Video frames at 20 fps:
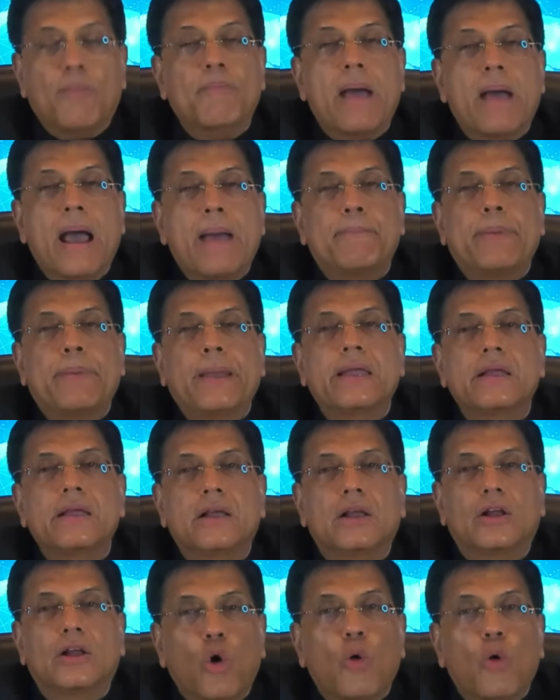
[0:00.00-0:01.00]
for
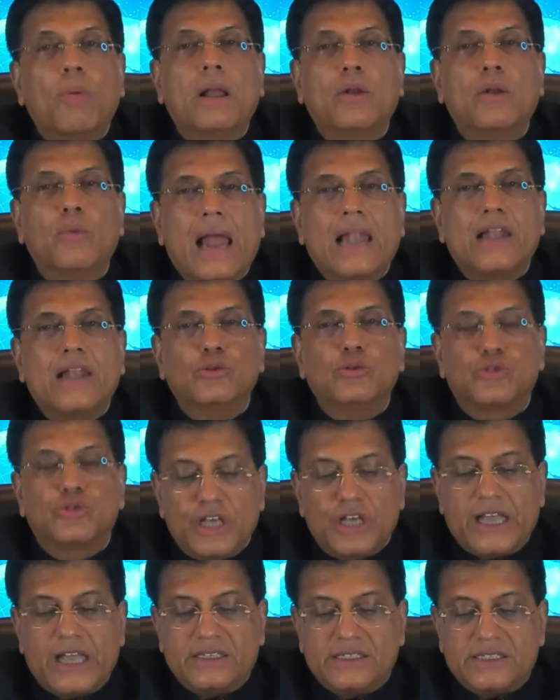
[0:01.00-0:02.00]
mapping global value
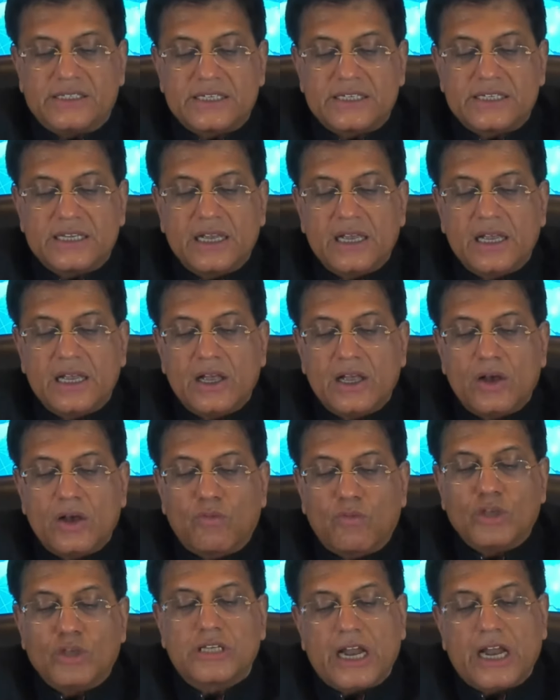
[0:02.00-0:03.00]
chains
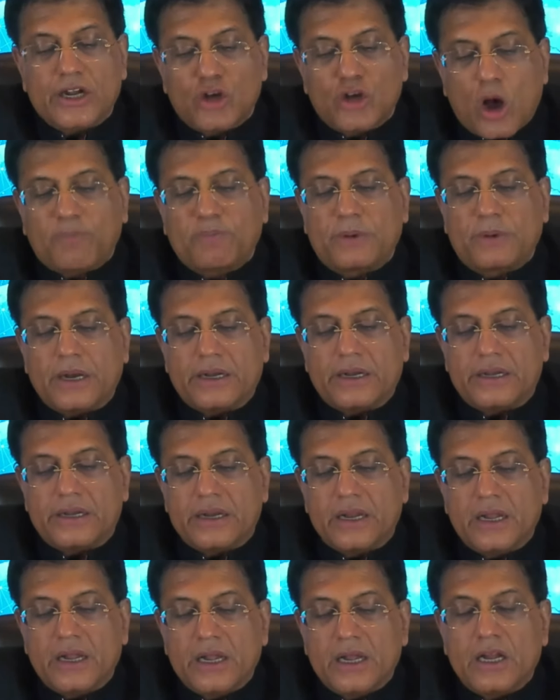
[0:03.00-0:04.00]
was
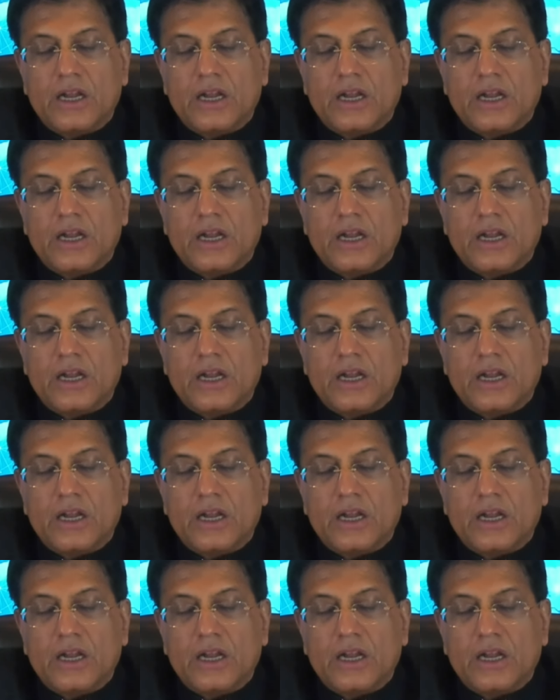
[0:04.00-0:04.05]
adopted